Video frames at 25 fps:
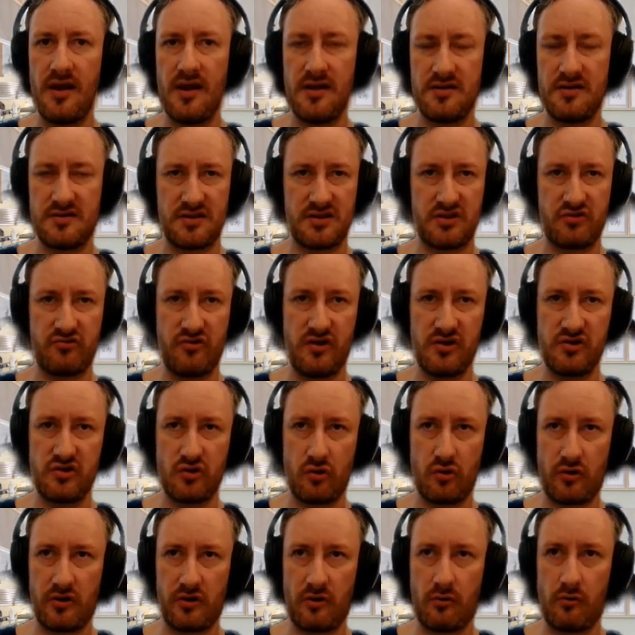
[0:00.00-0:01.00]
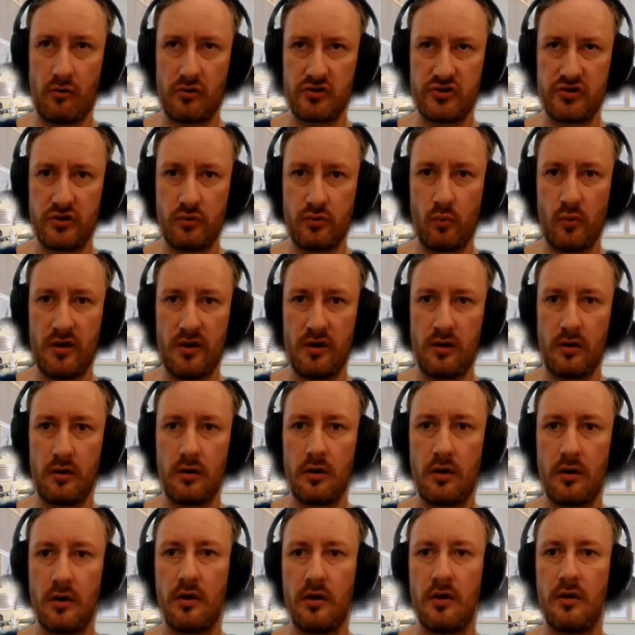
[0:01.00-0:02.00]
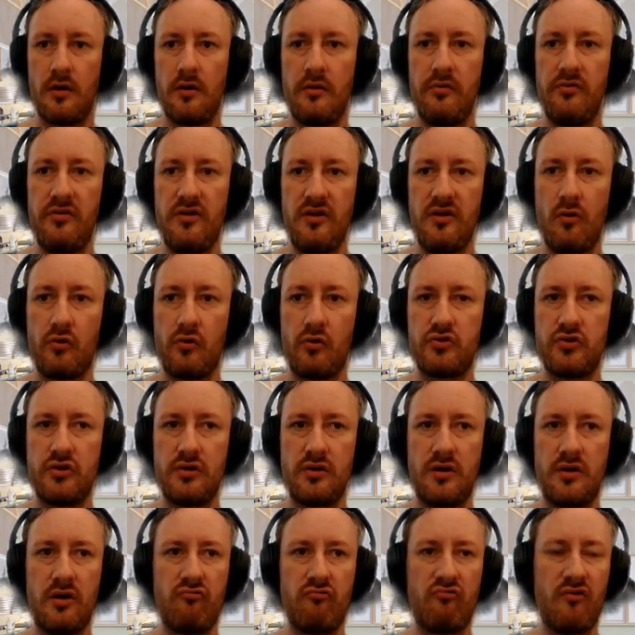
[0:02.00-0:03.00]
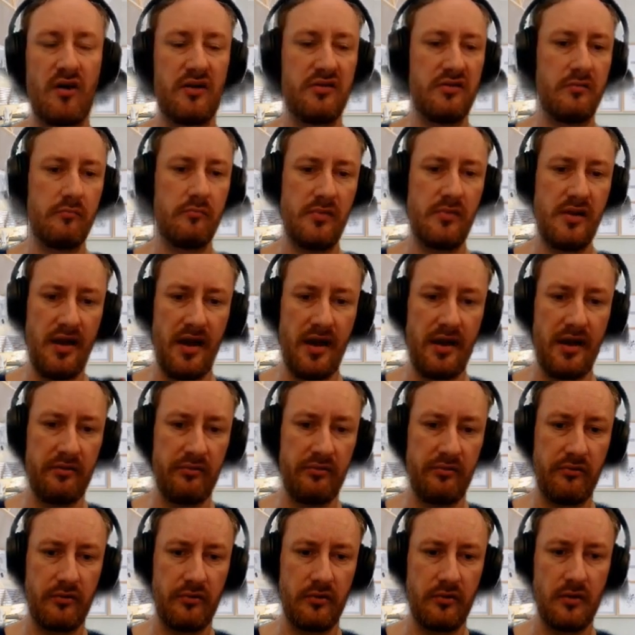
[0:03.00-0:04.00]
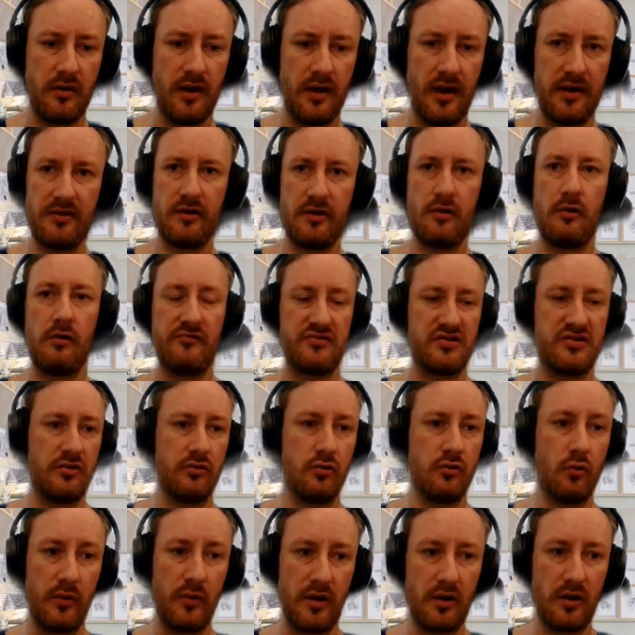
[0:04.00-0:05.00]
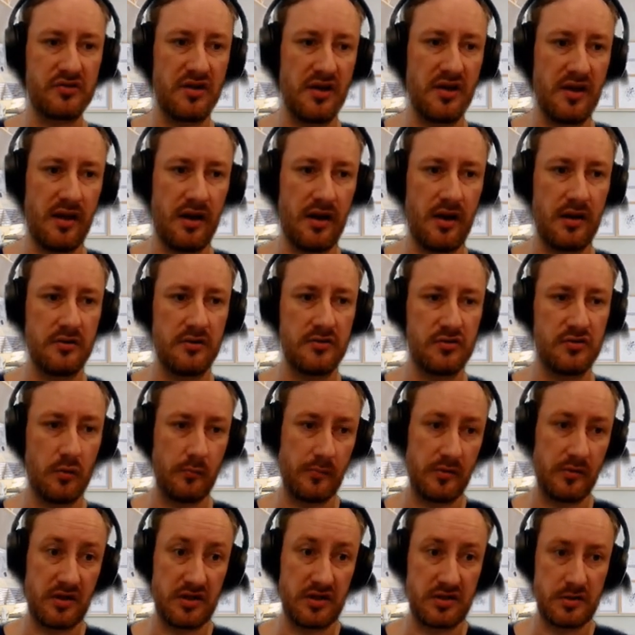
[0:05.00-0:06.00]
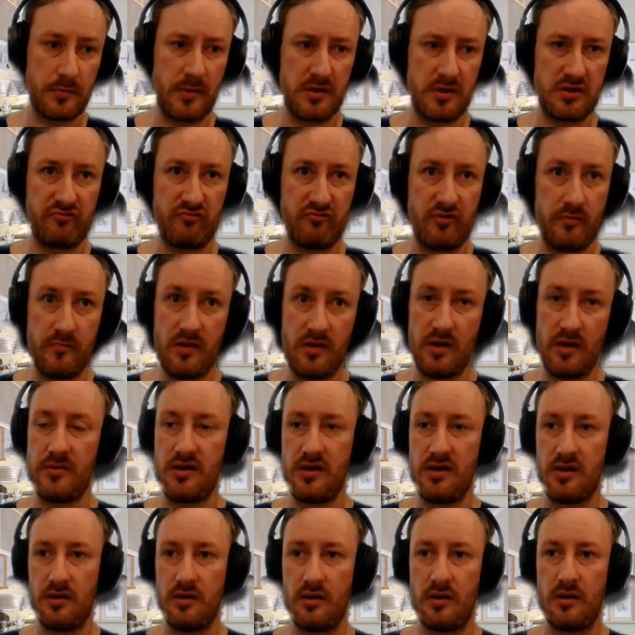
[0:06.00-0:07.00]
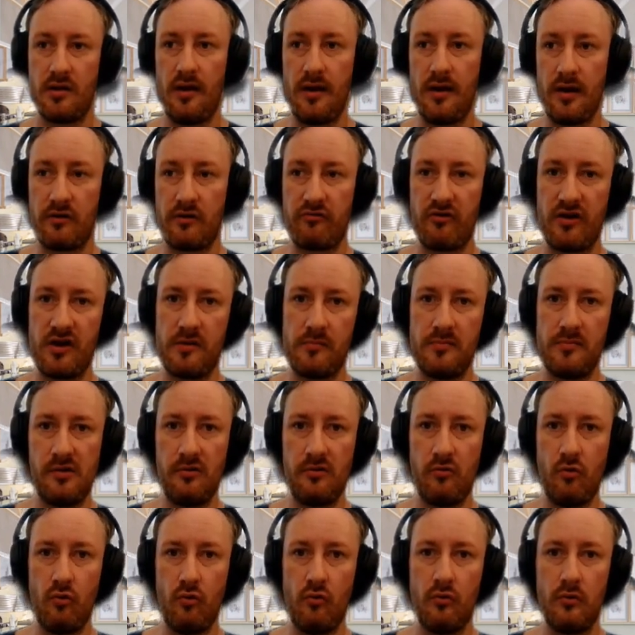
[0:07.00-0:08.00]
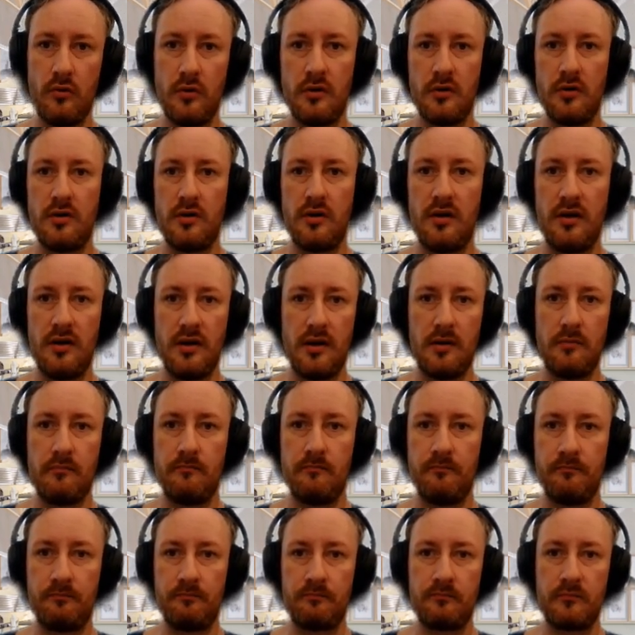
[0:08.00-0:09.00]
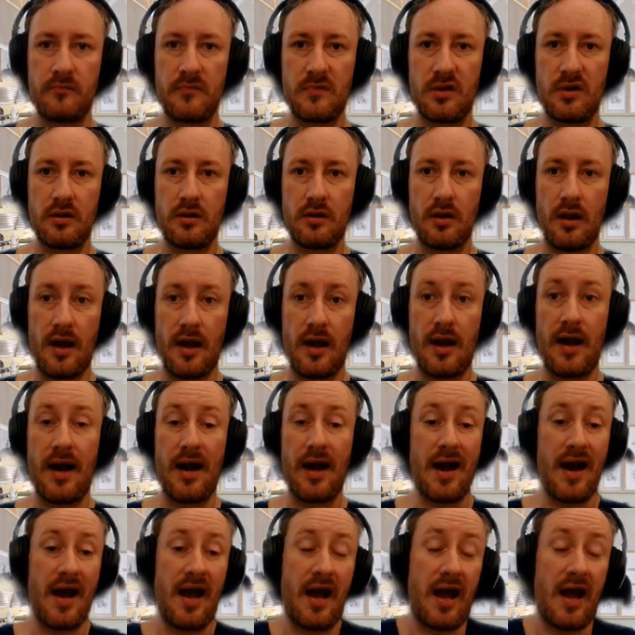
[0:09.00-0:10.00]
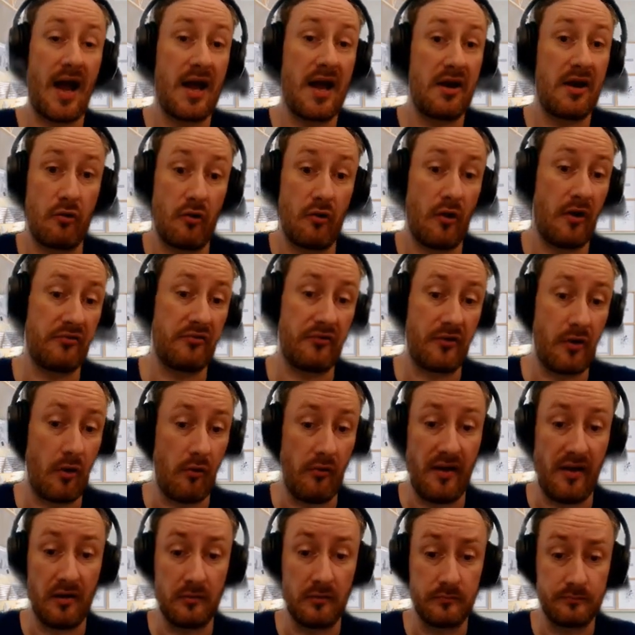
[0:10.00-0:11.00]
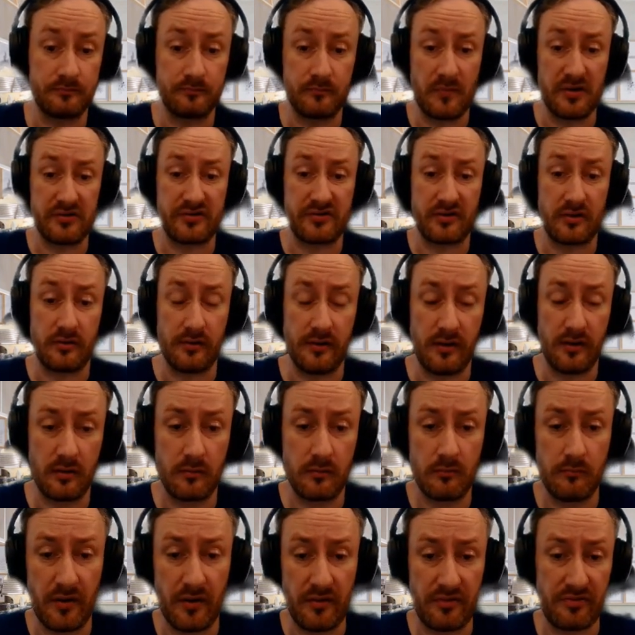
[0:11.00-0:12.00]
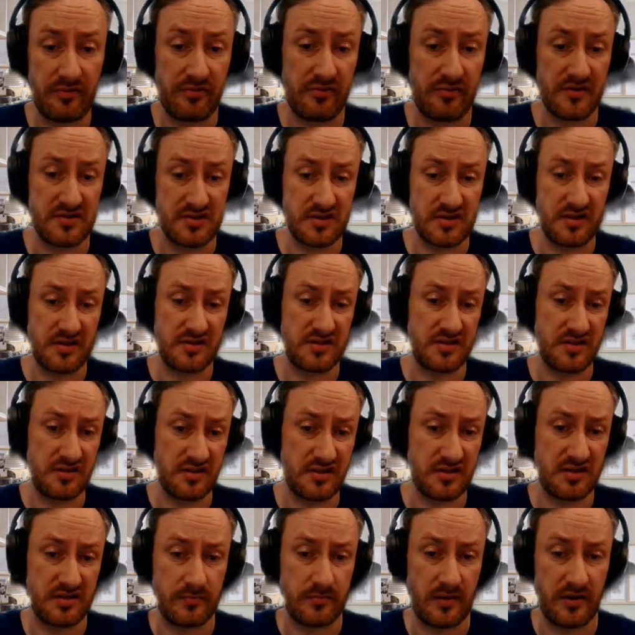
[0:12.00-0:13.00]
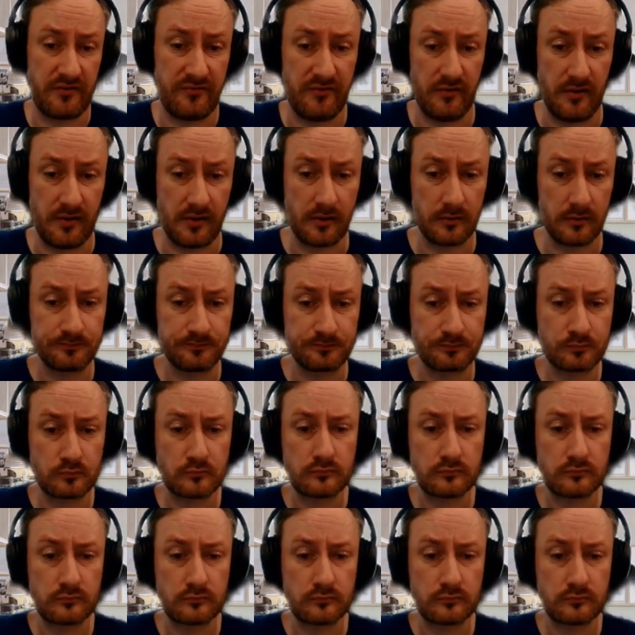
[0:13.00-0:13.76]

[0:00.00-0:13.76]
it's a strange auction where the auction can randomly end and then all of a sudden no one else can get in. So participation rate may be incredibly low. I don't know how to call that, basically, but this is my feeling.